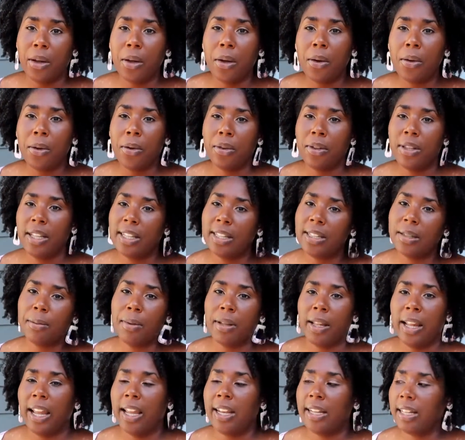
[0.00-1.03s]
Oh, this
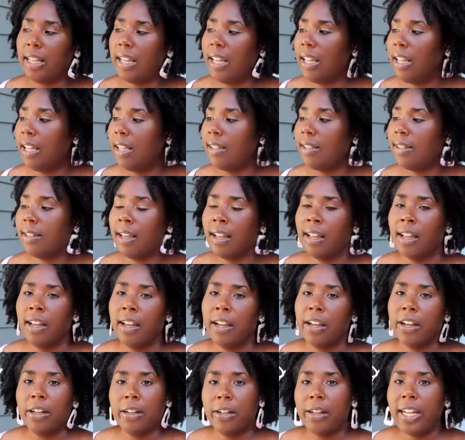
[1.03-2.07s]
plant is
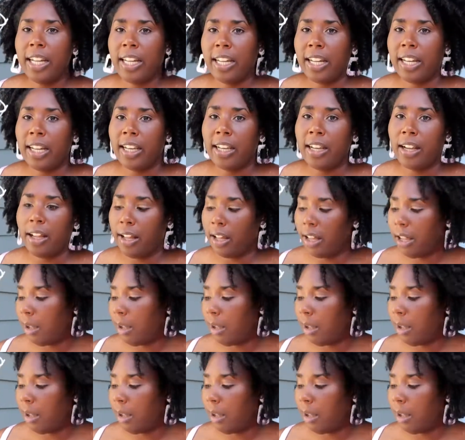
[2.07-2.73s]
green.